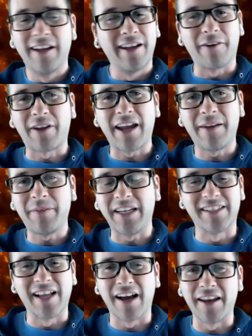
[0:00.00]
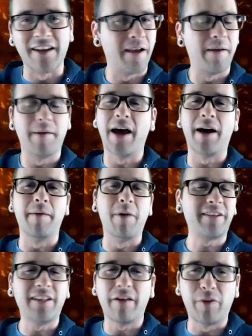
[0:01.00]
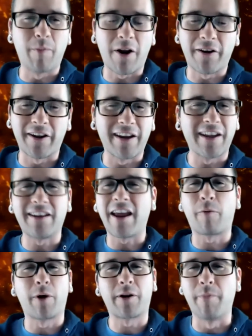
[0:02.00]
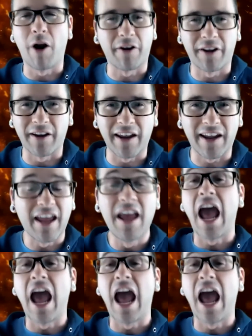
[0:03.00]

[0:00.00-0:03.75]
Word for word: Okay, he's done uh, multi level marketing, network marketing,